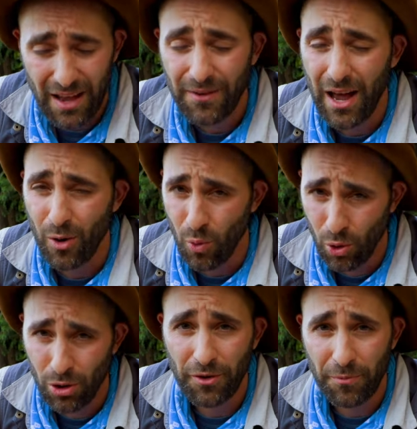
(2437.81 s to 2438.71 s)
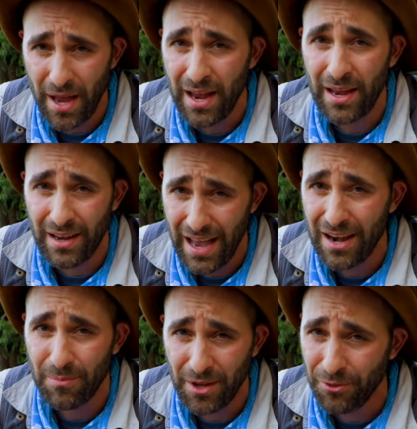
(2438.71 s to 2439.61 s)
I've got a world of pain
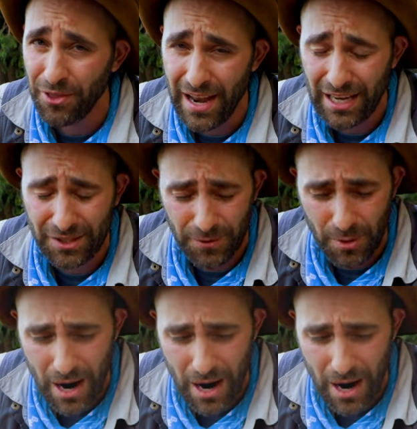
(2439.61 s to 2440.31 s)
ahead of me for the next few